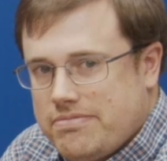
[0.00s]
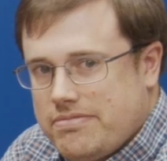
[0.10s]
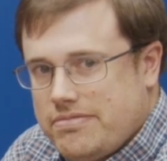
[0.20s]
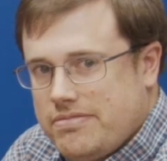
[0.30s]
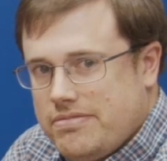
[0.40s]

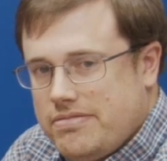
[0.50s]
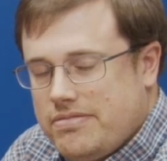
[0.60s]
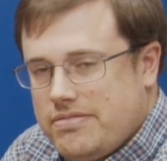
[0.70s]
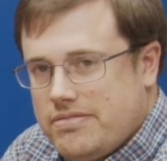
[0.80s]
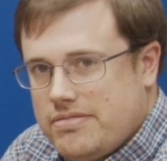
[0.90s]

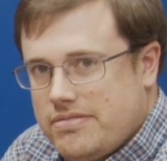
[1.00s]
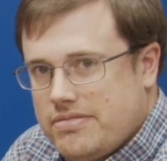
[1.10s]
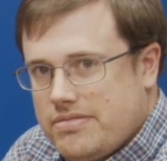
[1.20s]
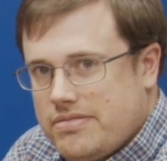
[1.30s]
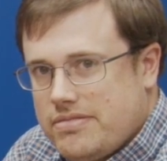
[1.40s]

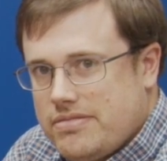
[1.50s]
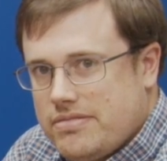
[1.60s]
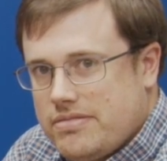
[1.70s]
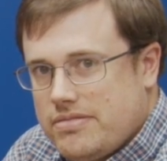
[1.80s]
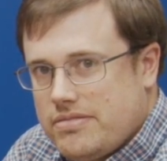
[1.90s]

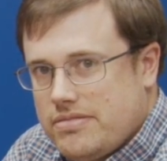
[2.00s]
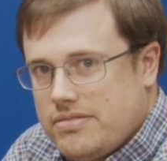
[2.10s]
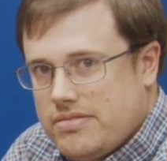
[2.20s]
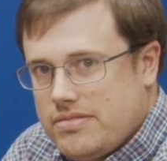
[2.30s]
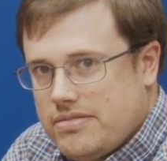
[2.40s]

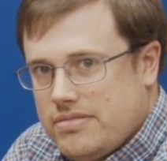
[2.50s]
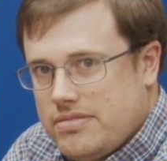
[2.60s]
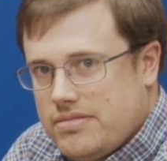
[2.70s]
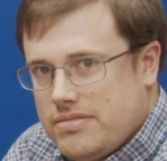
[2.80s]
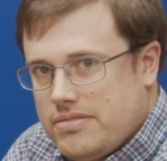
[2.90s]

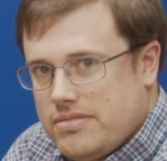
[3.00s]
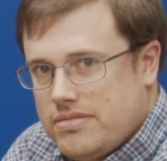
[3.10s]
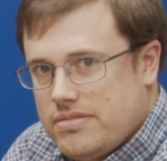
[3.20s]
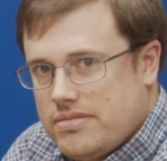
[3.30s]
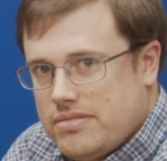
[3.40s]

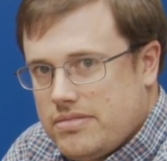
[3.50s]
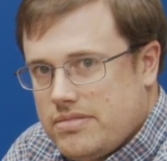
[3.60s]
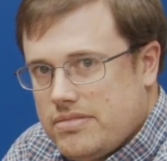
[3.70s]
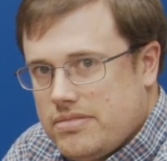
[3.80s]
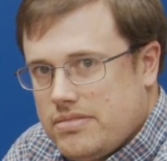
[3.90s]

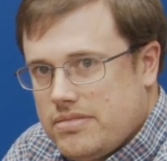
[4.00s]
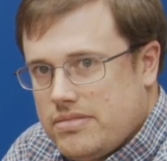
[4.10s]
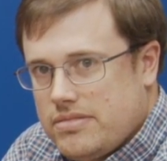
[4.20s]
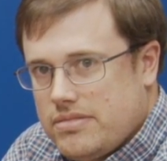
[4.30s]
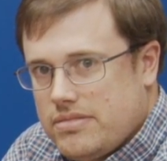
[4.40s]

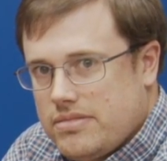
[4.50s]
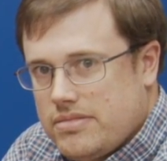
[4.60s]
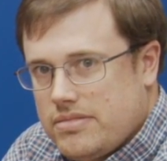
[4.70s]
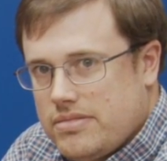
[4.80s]
[no speech]